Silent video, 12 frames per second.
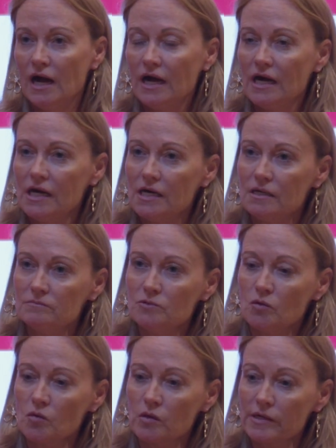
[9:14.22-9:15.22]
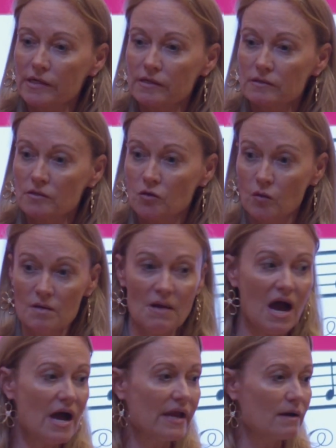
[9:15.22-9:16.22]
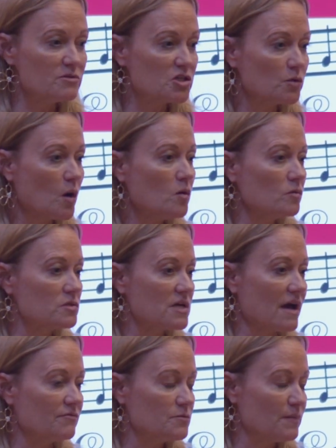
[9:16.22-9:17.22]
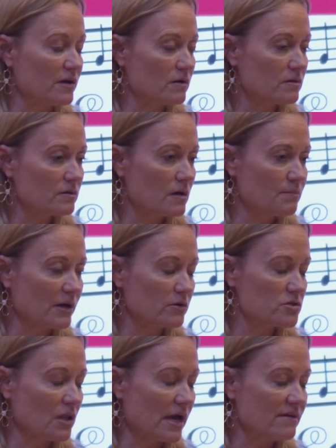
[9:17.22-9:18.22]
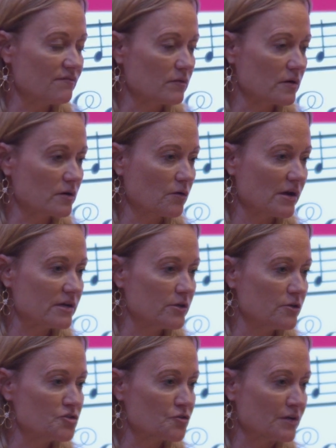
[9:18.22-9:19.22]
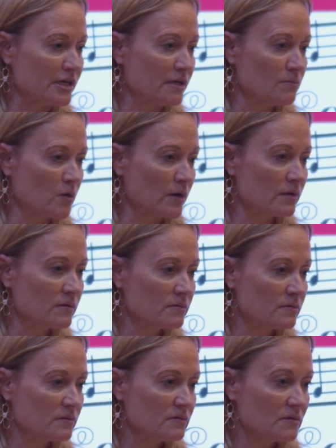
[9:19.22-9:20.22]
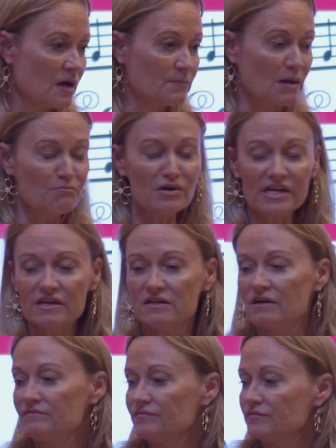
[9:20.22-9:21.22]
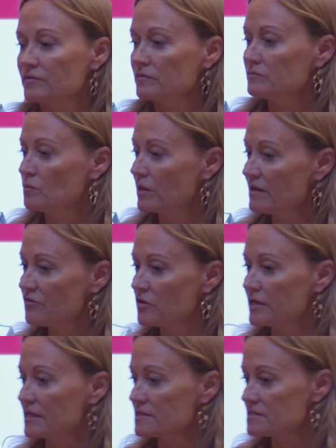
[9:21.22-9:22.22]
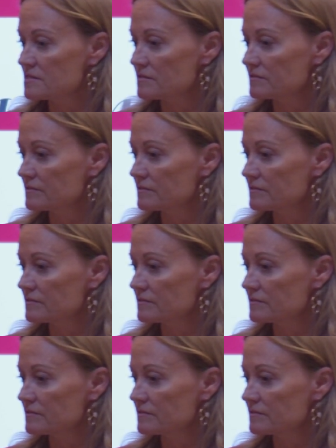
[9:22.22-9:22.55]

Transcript: Or who am I? I'm too old to have a better life or create a new dream, or I'm not pretty enough, or whatever it is.